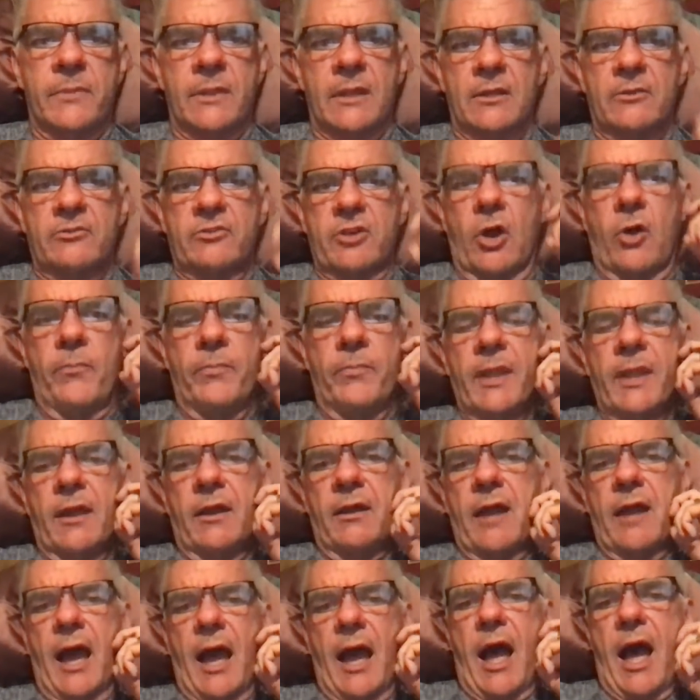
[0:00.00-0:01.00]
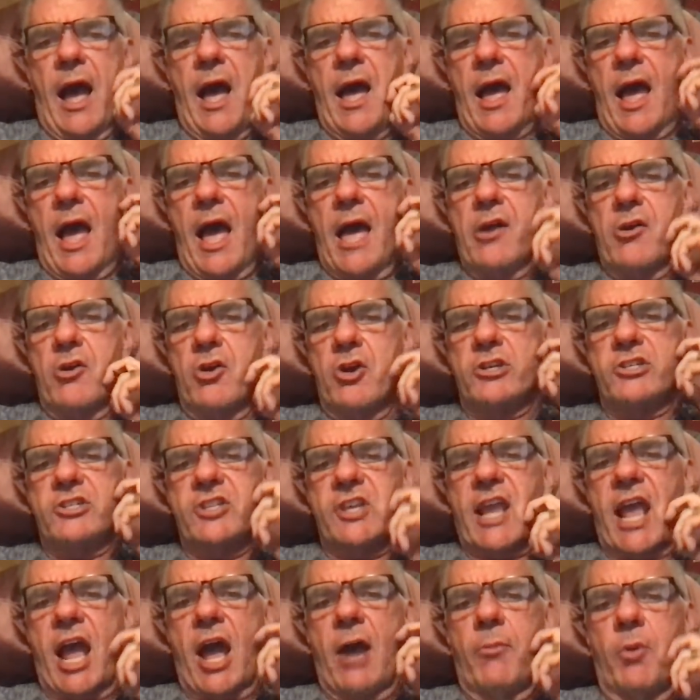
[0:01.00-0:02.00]
So I urge
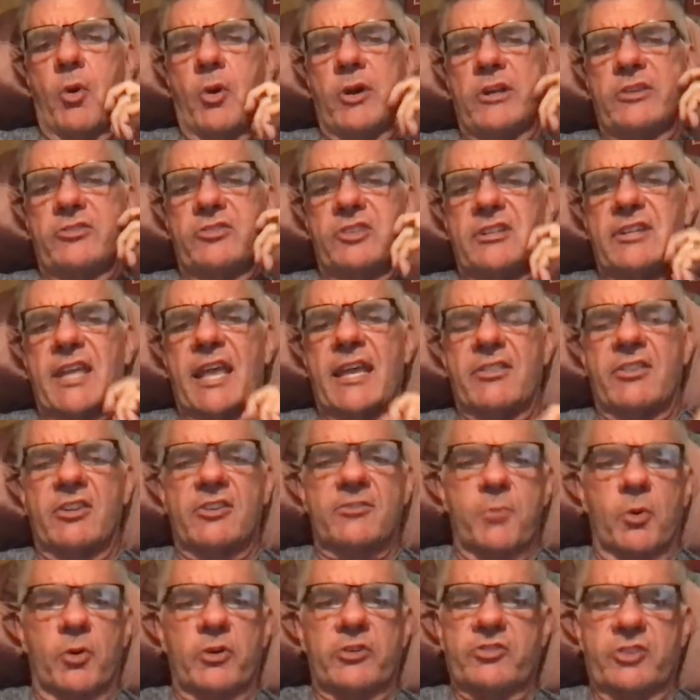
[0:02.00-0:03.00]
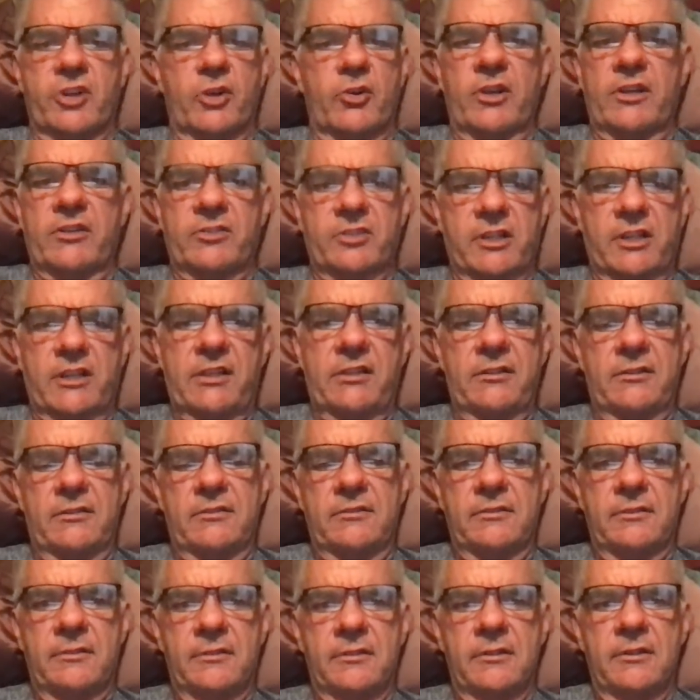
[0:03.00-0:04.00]
the Cowboys to take this more seriously.
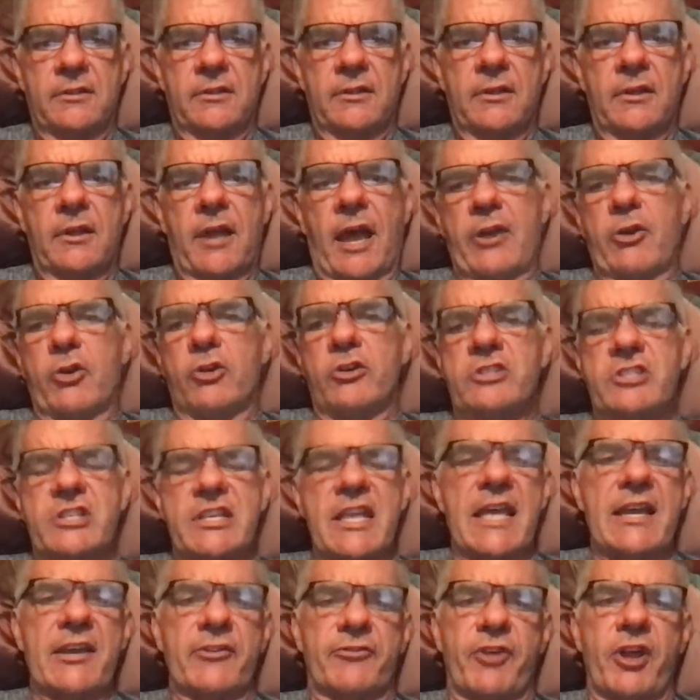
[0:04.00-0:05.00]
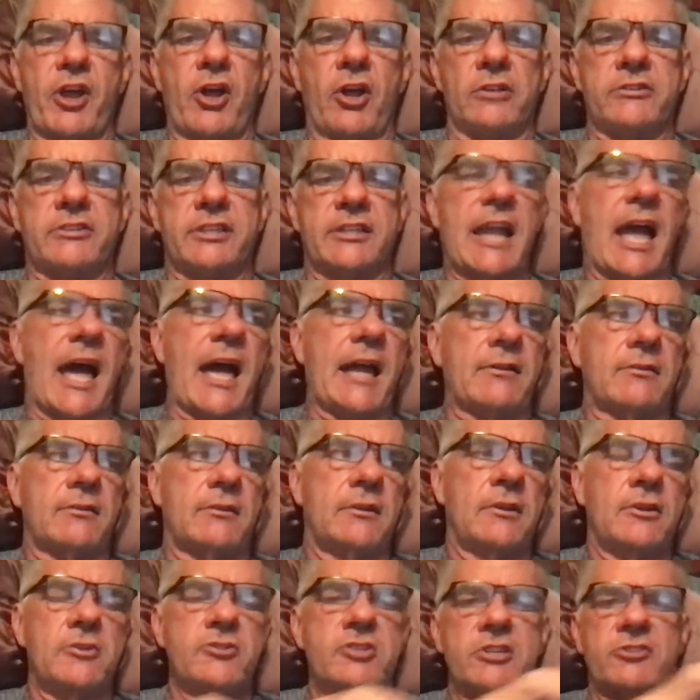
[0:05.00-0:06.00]
I urge the NFL to not
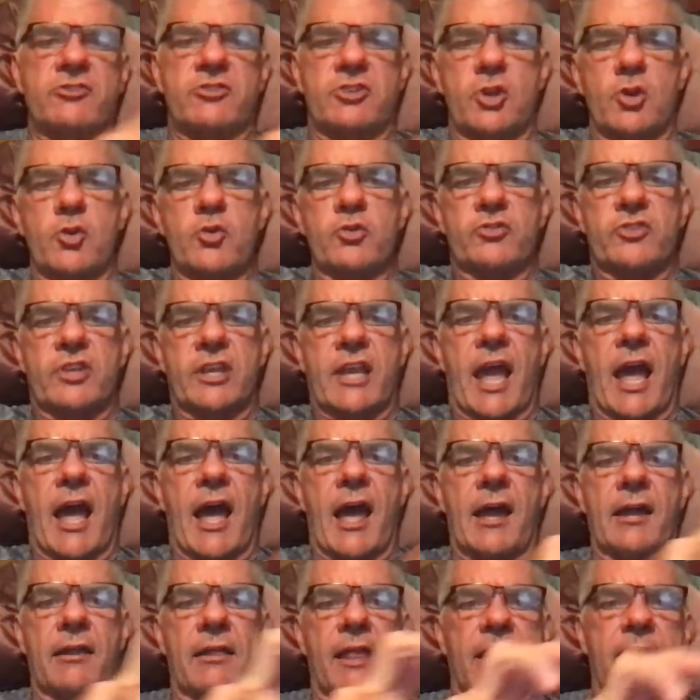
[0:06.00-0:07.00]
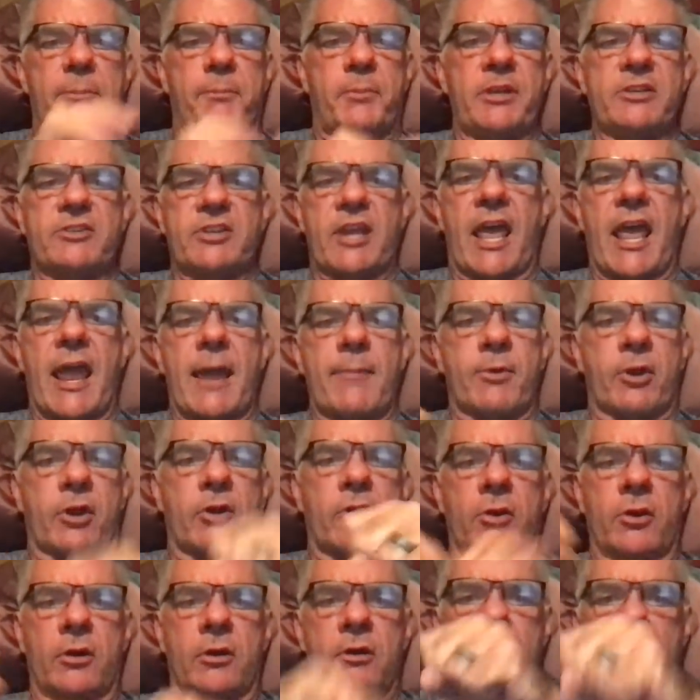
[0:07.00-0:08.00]
just use the guy like a piece of
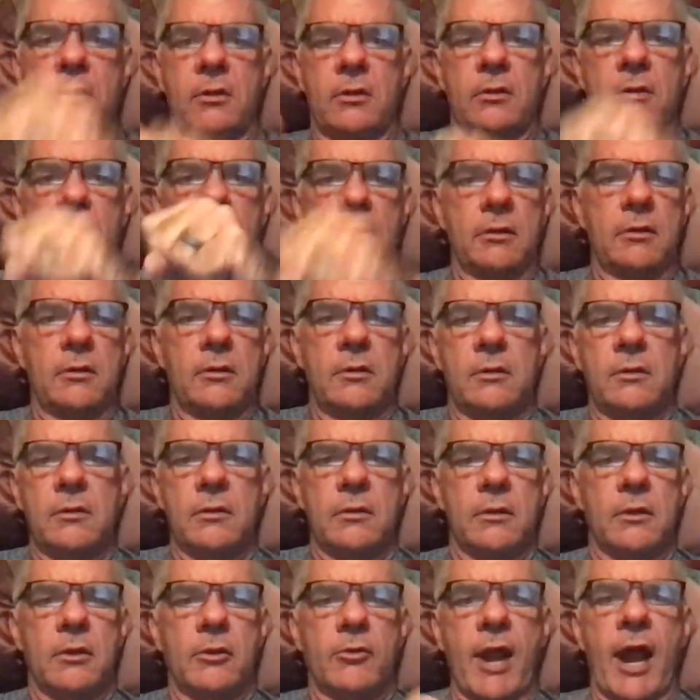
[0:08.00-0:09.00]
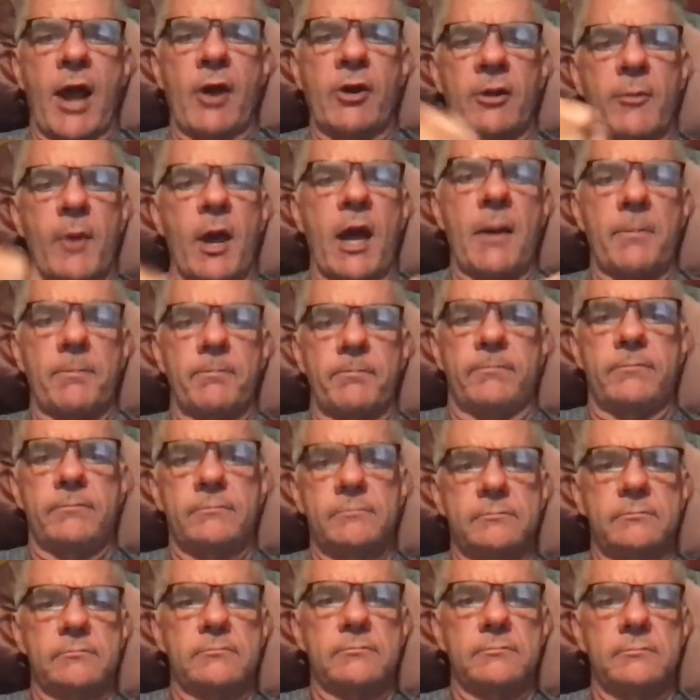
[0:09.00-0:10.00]
hamburger, ground him up,
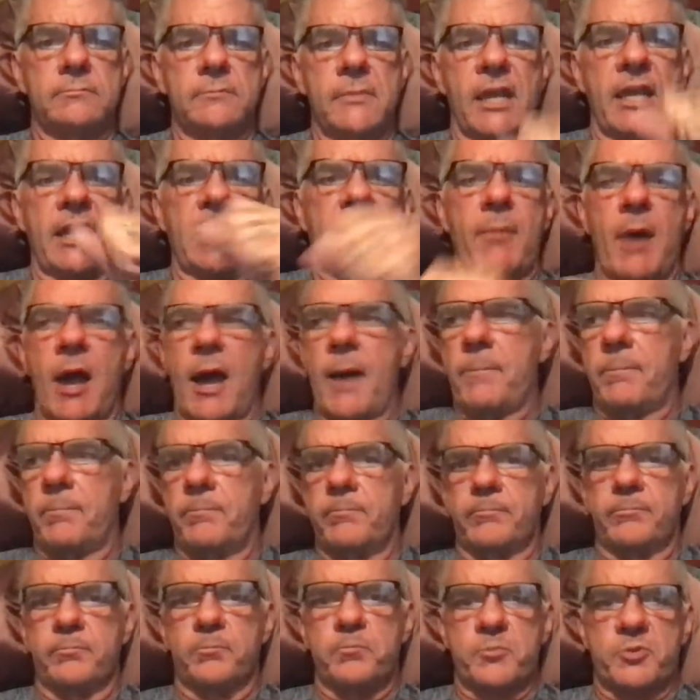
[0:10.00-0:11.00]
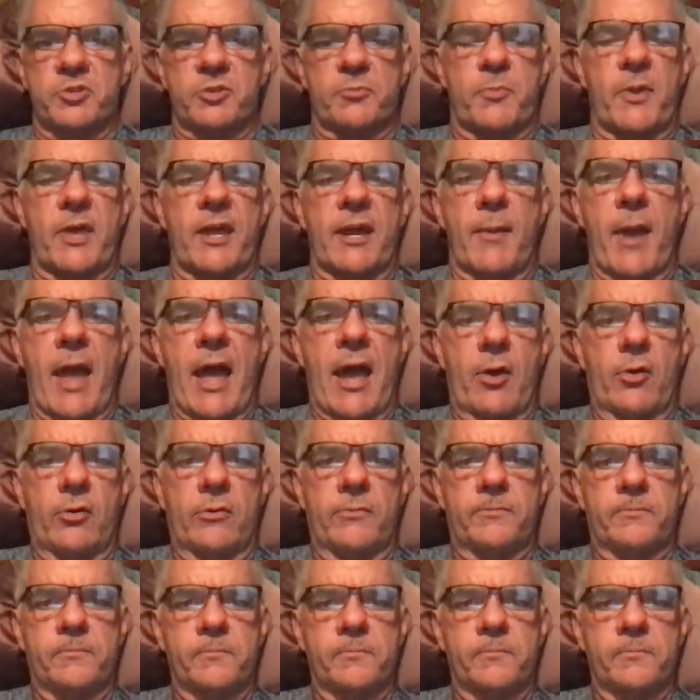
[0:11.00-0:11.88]
eat him up, spit him out.